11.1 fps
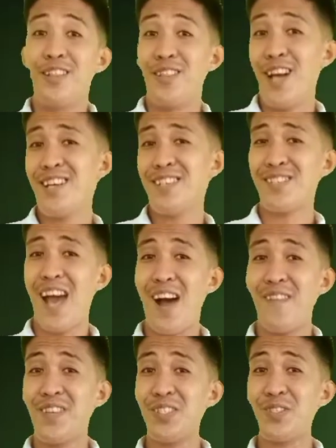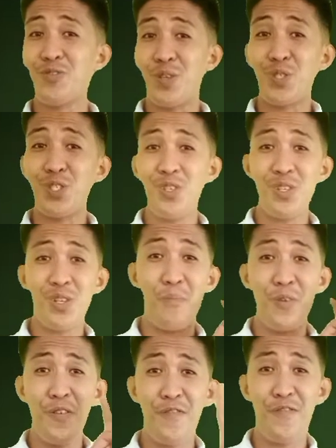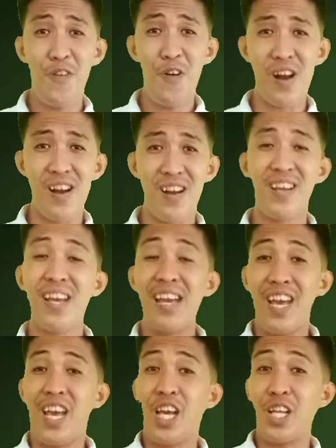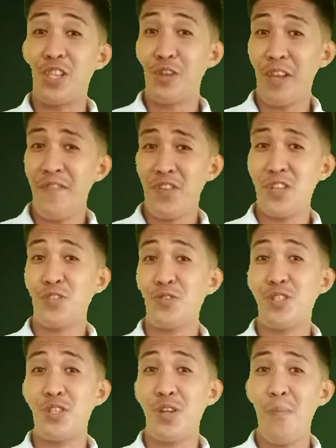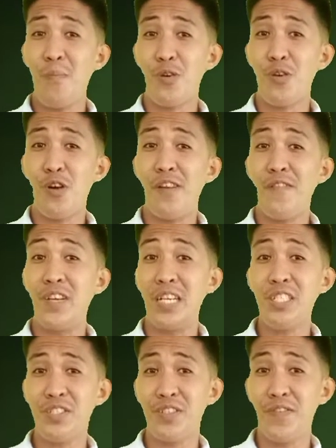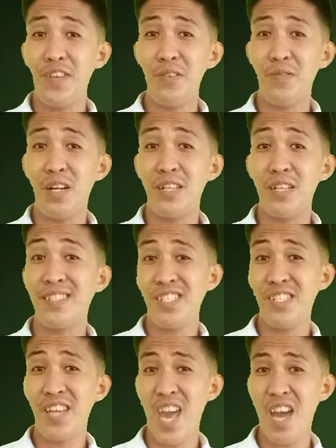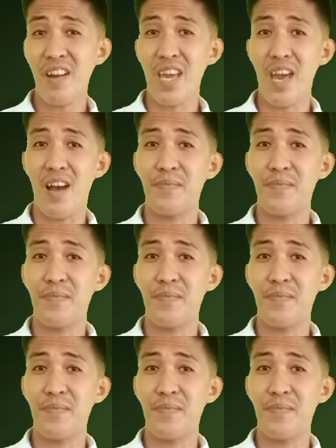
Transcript: Let us have description number 4. It refers to the number of individuals in an area.